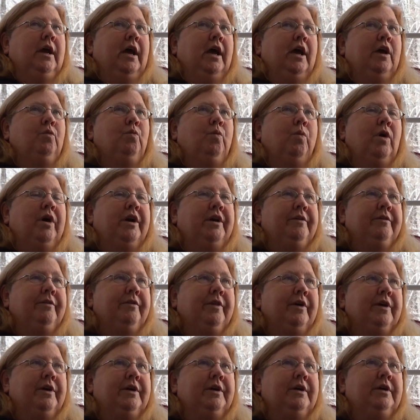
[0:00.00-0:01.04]
and one of
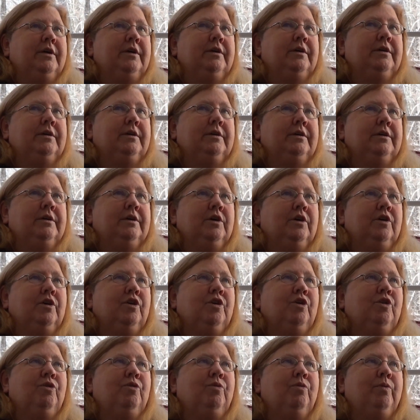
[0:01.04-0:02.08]
the
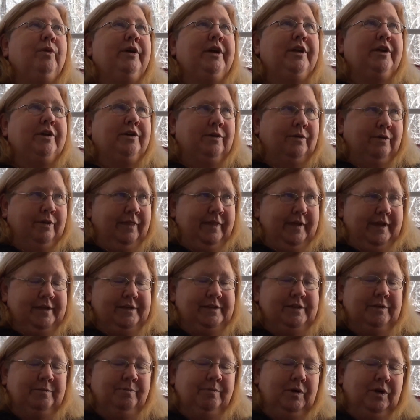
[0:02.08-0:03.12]
critical
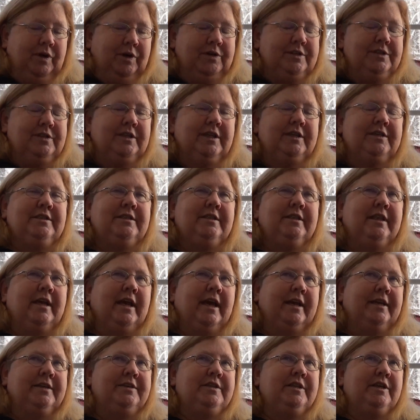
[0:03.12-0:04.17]
things that Marc says in
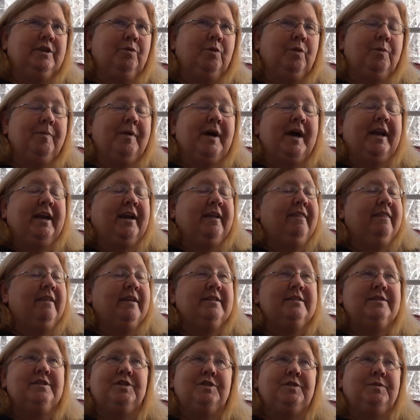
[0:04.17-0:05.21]
that is he remind. And I
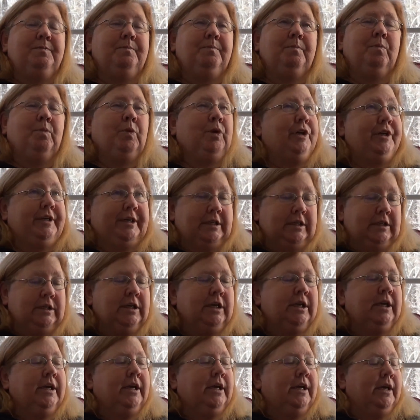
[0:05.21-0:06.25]
think this is brilliant.
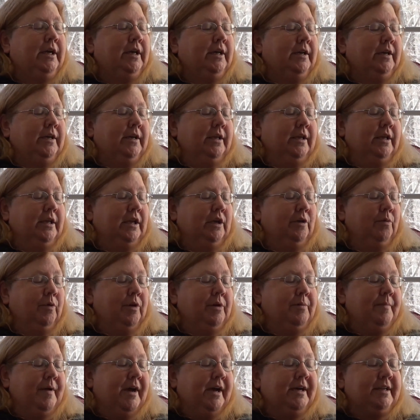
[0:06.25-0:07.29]
He
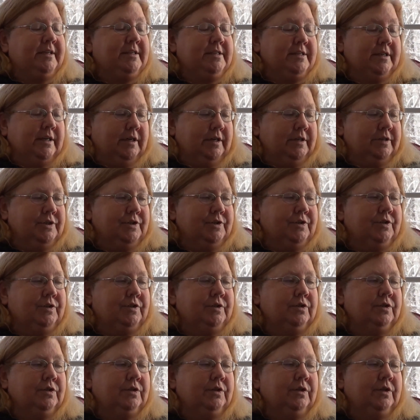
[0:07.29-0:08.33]
reminds
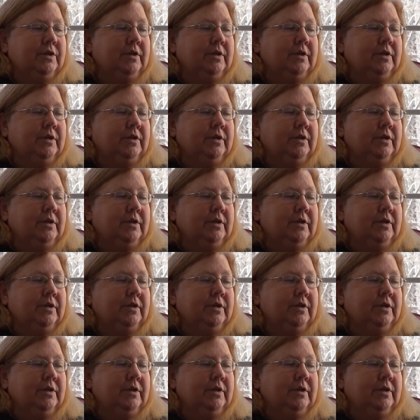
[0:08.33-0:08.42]
us